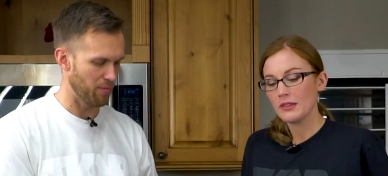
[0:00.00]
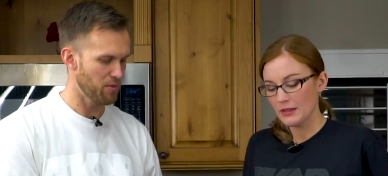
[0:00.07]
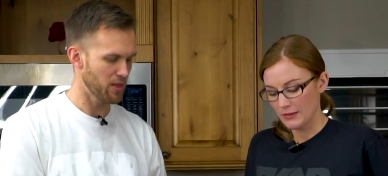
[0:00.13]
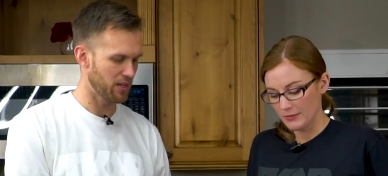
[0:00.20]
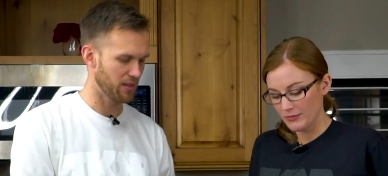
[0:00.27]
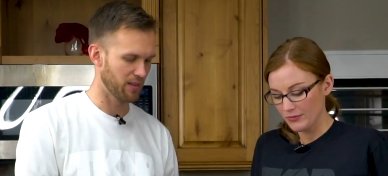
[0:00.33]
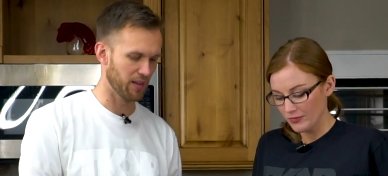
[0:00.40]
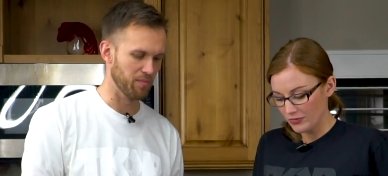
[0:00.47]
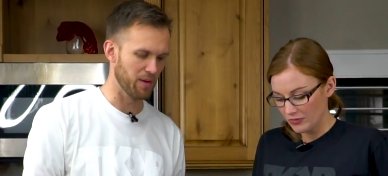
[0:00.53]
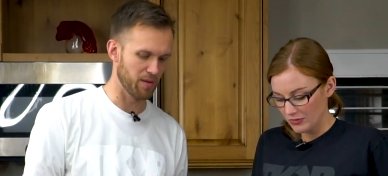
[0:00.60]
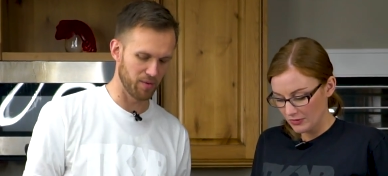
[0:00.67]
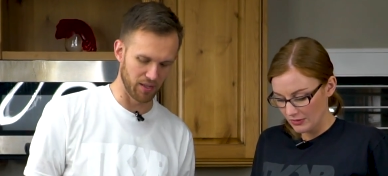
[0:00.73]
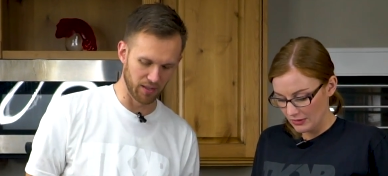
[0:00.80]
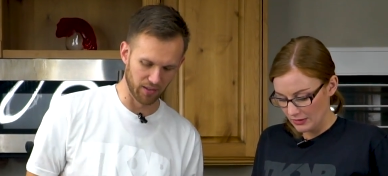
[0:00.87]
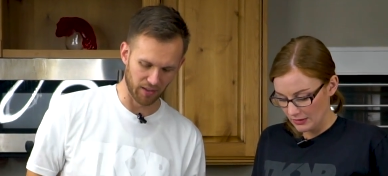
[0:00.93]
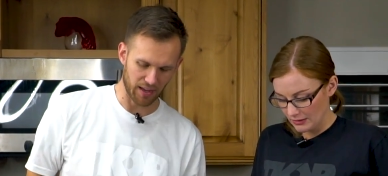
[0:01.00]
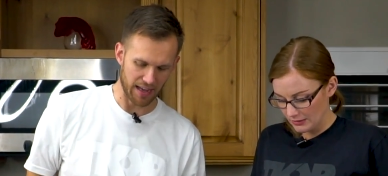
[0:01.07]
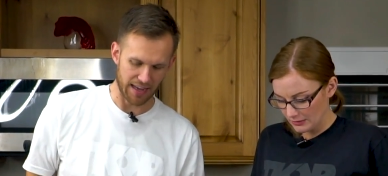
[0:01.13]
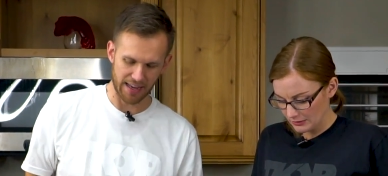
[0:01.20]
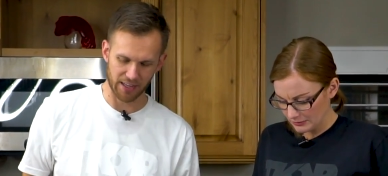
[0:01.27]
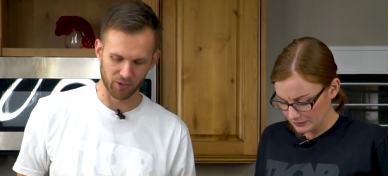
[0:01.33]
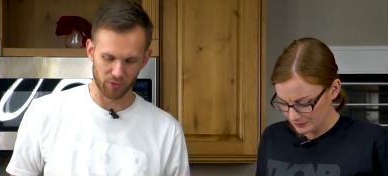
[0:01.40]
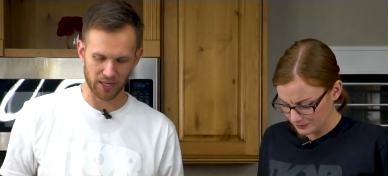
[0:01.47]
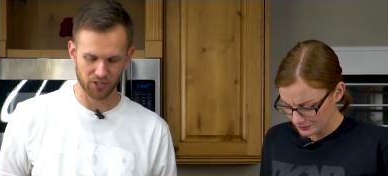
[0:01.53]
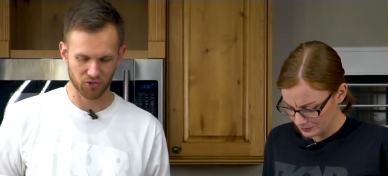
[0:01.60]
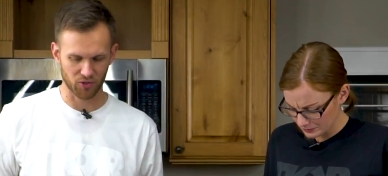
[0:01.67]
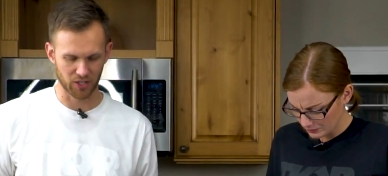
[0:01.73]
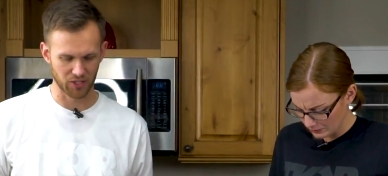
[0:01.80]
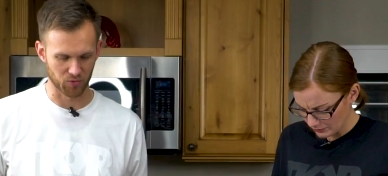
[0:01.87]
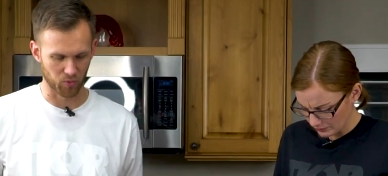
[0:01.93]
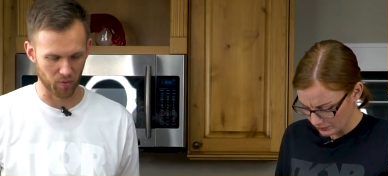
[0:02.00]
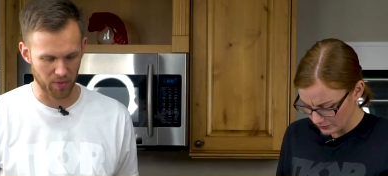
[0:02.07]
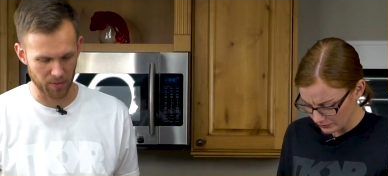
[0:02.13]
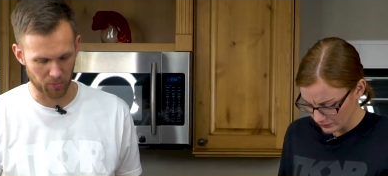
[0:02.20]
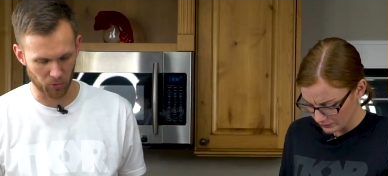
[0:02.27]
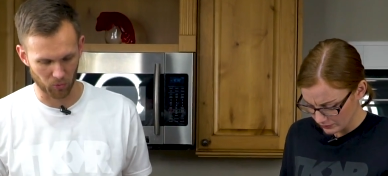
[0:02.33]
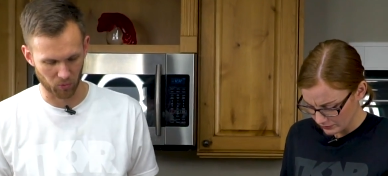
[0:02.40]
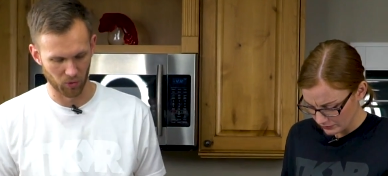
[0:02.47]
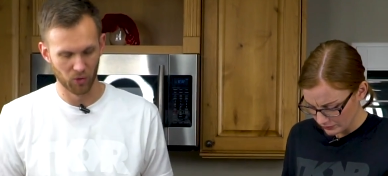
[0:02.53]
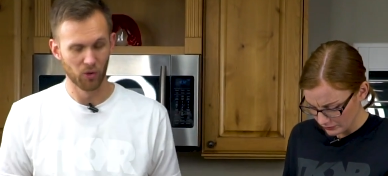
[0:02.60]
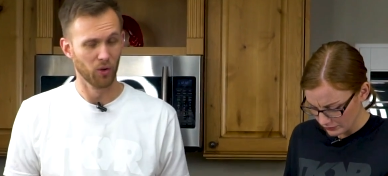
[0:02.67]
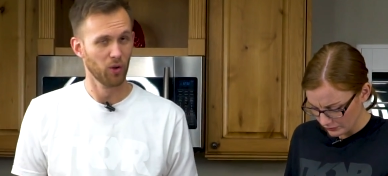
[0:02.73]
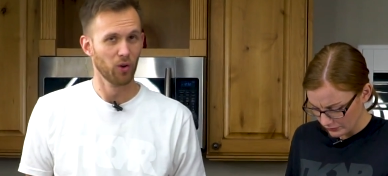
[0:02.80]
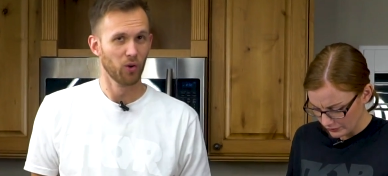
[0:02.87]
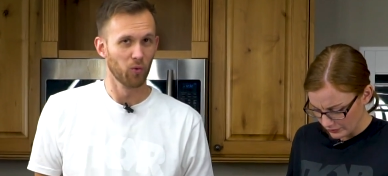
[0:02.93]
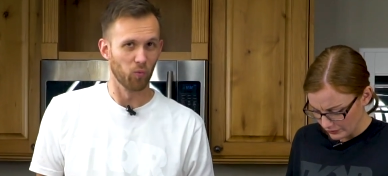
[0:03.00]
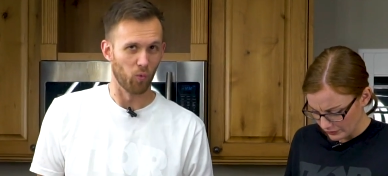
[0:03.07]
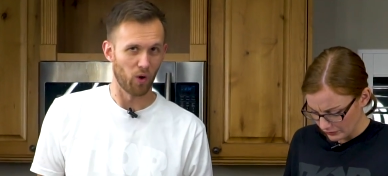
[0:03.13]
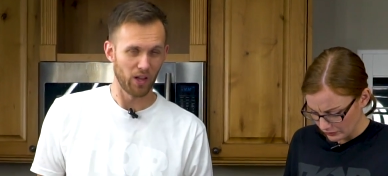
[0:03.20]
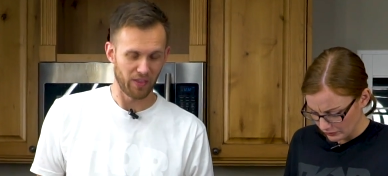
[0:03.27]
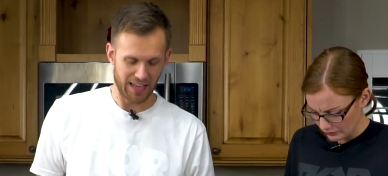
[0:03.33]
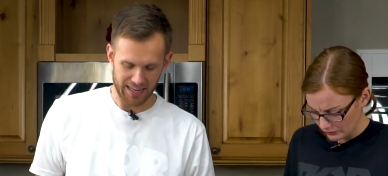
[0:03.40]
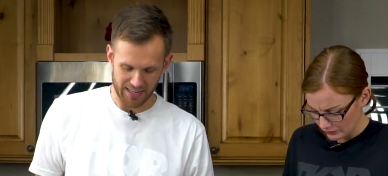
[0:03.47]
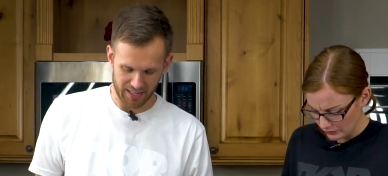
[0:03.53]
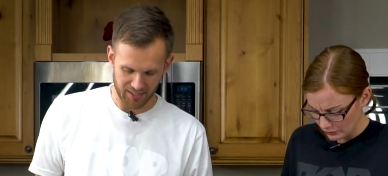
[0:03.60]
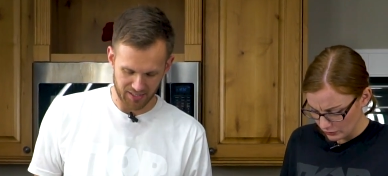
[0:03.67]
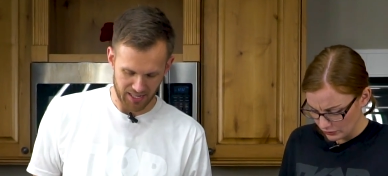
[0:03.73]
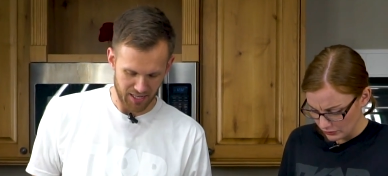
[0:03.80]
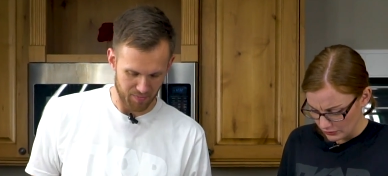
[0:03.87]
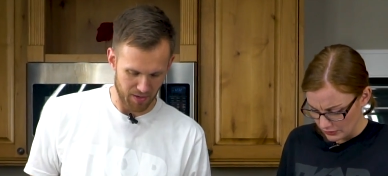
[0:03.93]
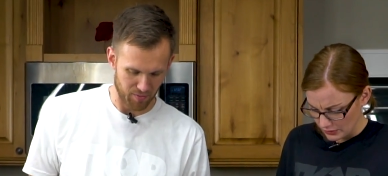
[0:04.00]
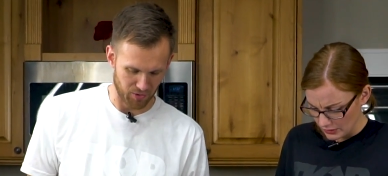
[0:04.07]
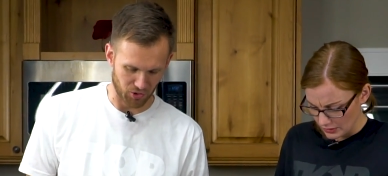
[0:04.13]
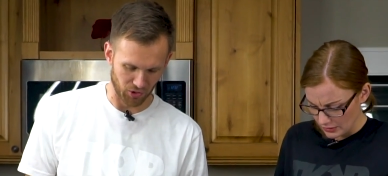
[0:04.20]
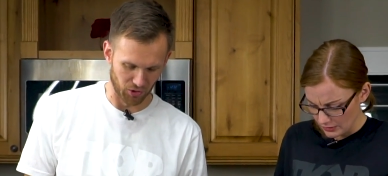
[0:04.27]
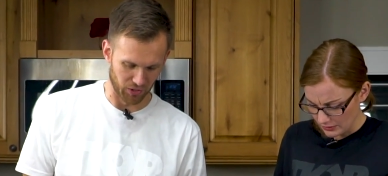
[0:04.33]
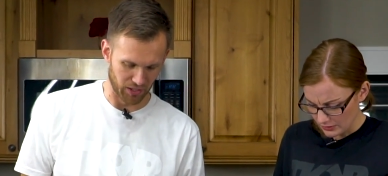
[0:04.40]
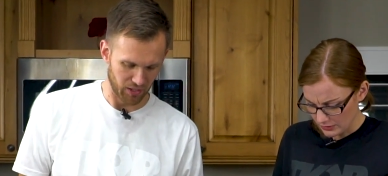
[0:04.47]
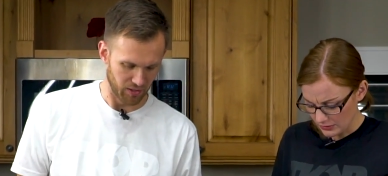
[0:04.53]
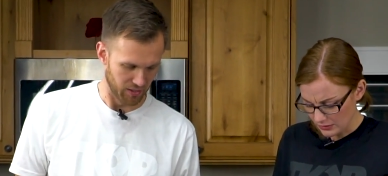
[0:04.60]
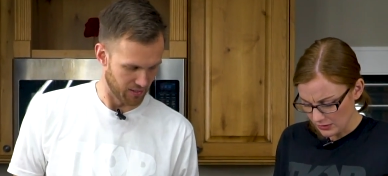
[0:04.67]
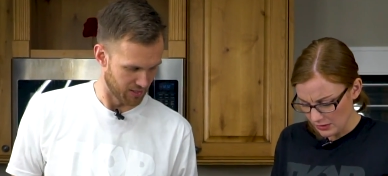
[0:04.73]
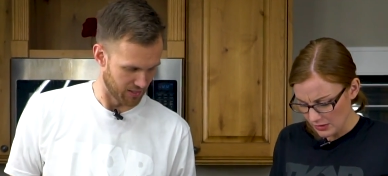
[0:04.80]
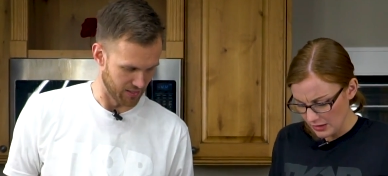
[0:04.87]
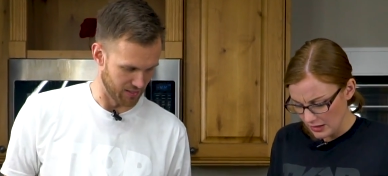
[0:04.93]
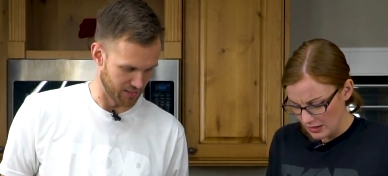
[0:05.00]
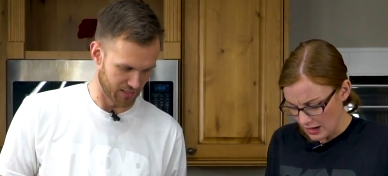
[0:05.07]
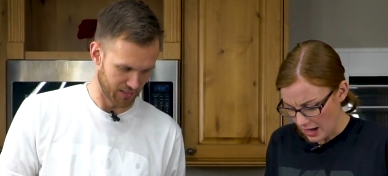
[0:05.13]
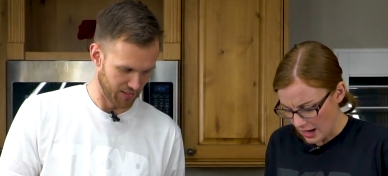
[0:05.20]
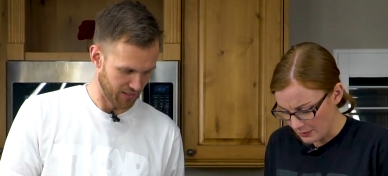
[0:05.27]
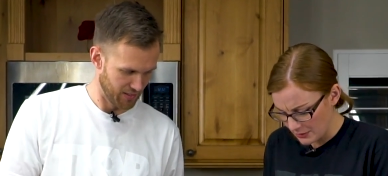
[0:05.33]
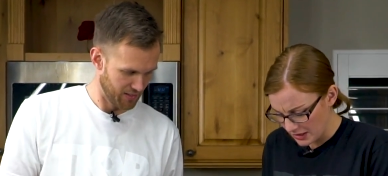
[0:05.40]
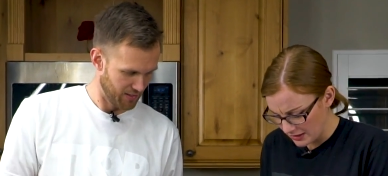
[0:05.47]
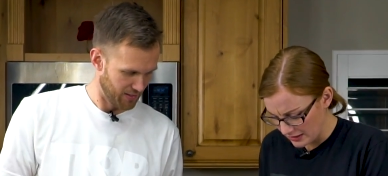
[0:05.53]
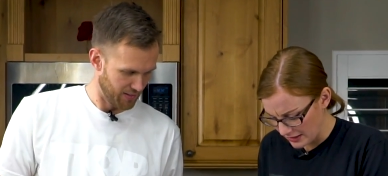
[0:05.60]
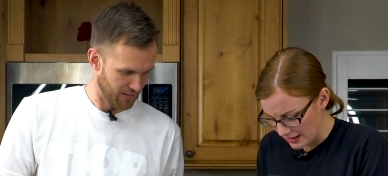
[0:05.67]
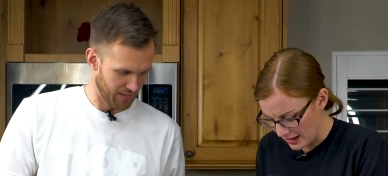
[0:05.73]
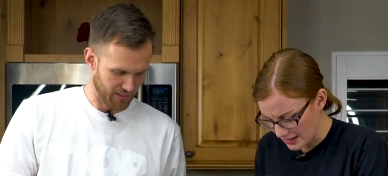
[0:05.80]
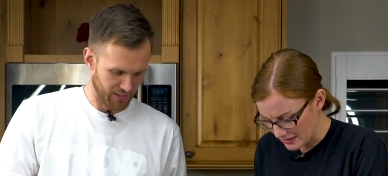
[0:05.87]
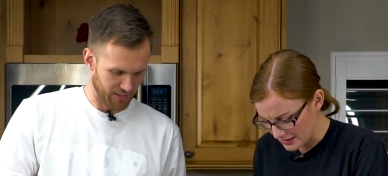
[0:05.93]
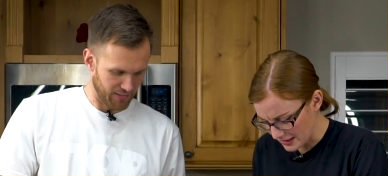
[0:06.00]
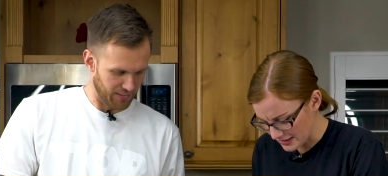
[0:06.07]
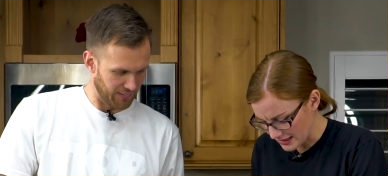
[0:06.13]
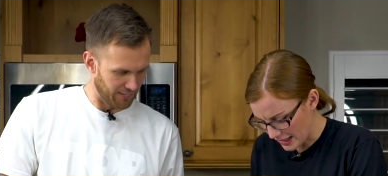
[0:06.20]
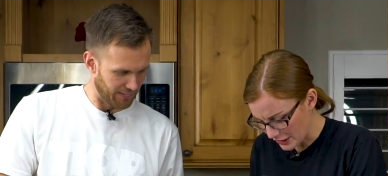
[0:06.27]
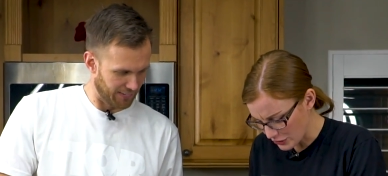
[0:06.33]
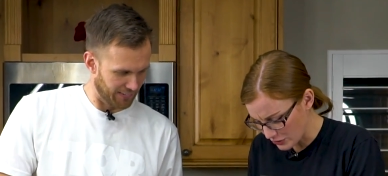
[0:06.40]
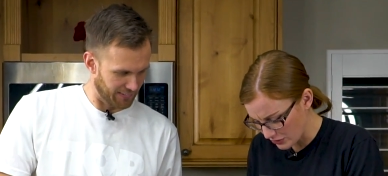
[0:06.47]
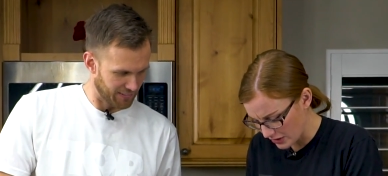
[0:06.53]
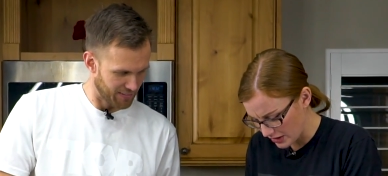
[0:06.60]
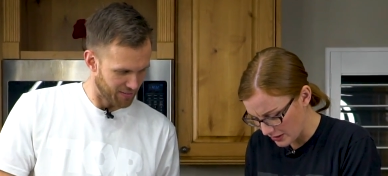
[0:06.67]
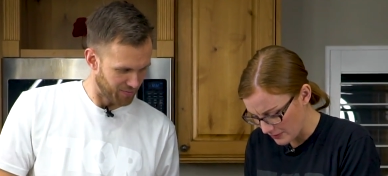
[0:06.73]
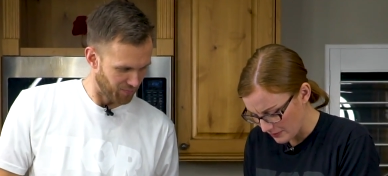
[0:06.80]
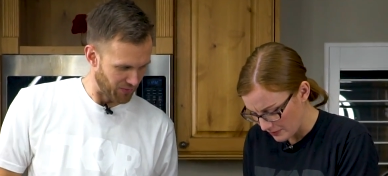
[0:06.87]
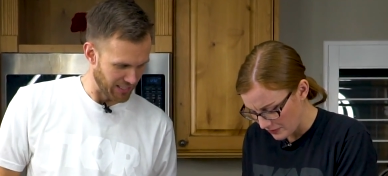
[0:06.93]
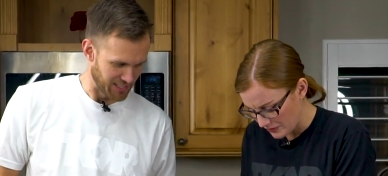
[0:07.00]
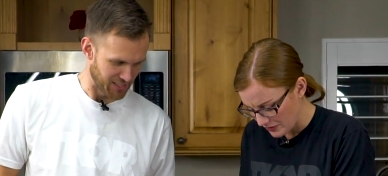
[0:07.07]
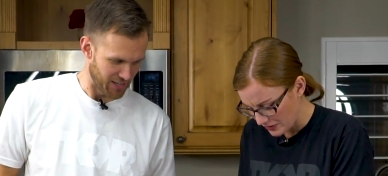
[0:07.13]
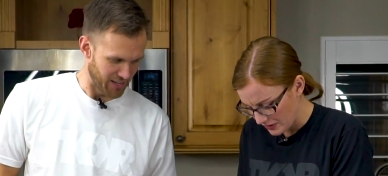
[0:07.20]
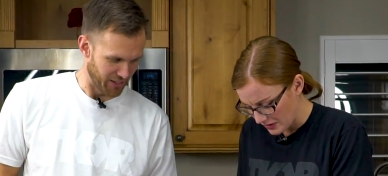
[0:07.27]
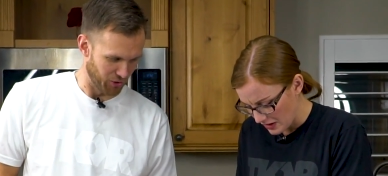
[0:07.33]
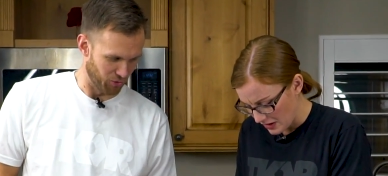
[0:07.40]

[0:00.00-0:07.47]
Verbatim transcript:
Speaker 1: I'm thinking that maybe high-end restaurants where people want that kind of steak, maybe you should look into this because...
Speaker 2: I mean, yes, that's
Speaker 1: got a